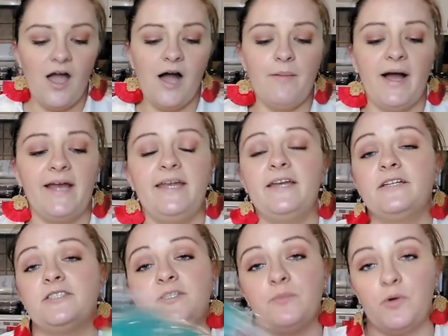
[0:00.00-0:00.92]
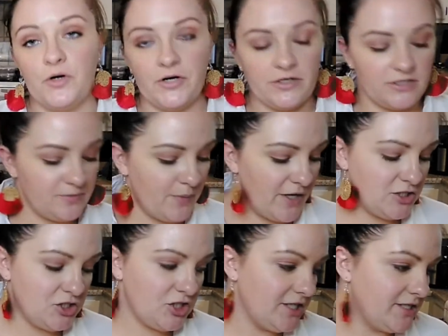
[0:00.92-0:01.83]
Um, I needed some more
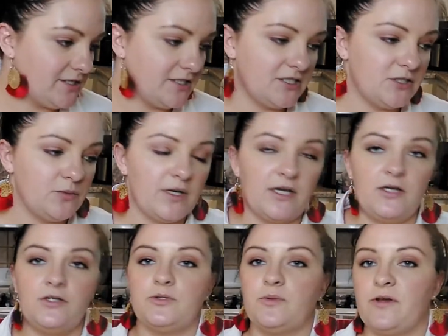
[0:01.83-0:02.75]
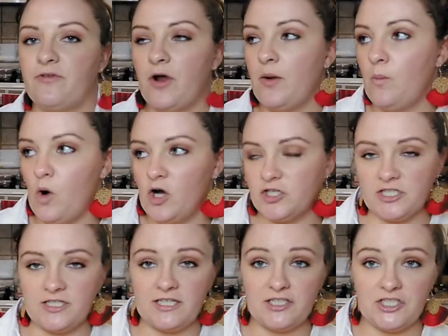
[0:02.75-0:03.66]
sponges. This is what I use whenever I'm
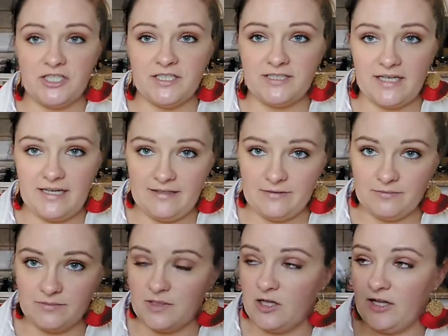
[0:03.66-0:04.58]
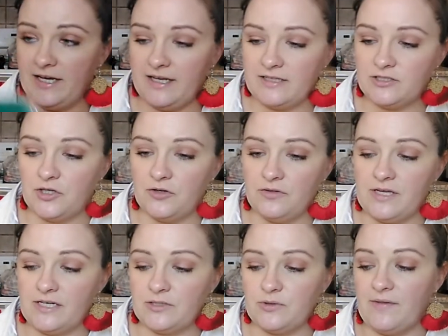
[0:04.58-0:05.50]
washing dishes and cleaning certain
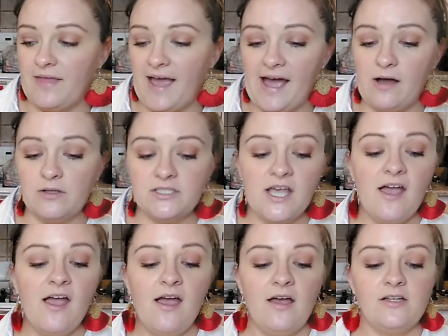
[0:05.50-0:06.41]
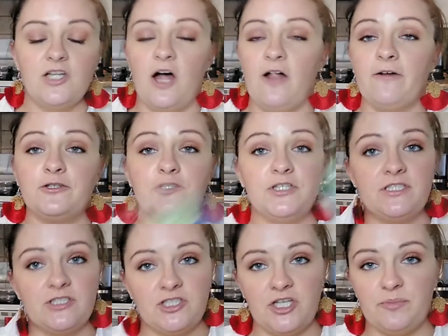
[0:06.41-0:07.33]
things around the house. Dollar
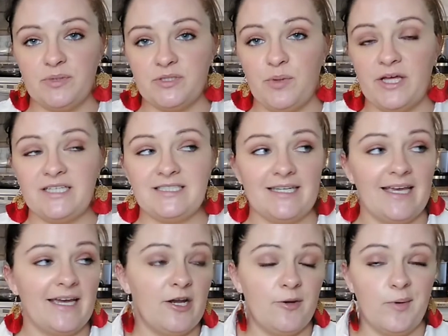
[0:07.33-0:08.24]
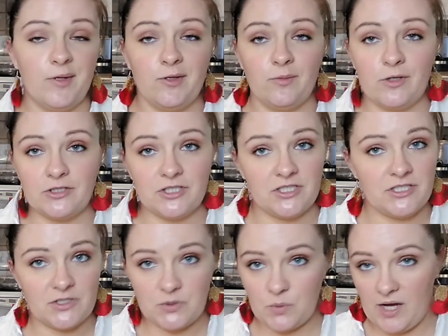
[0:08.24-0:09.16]
Tree's the cheapest place to get them, and they work
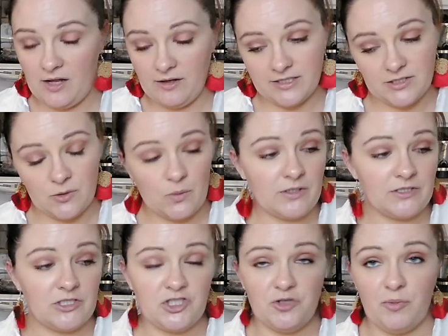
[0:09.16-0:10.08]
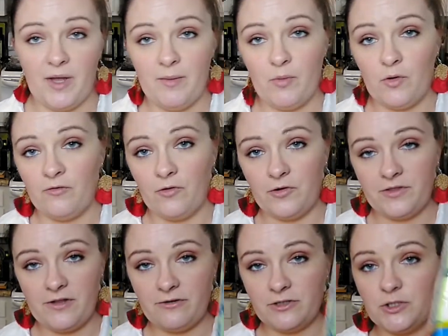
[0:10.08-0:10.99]
just as well as the ones that you pay more for at
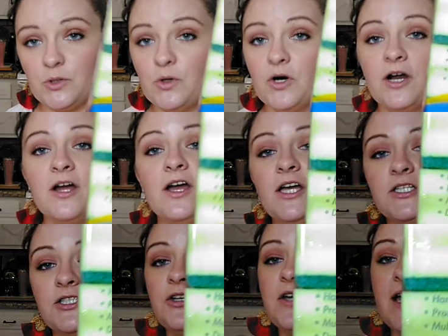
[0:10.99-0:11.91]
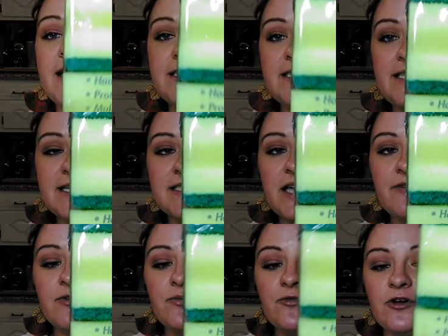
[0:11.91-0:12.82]
the other store. So you get six
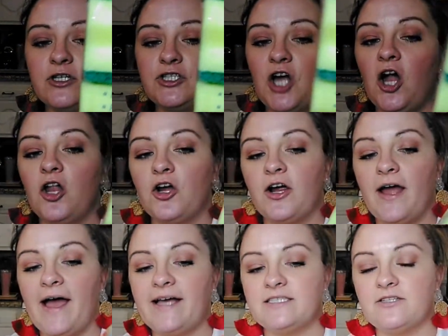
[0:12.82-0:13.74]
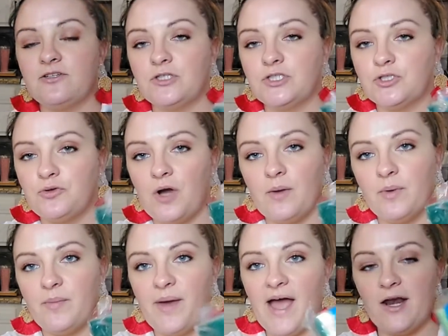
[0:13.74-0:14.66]
of them for a dollar. It has the little
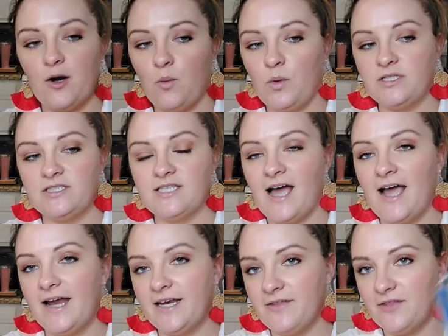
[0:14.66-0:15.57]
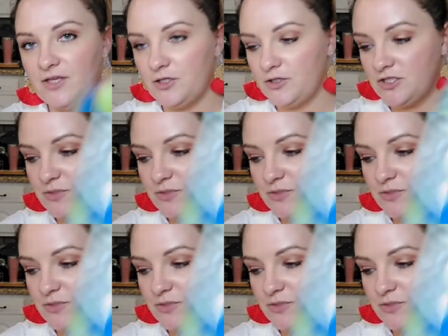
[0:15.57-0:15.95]
scrubby pad on one side and then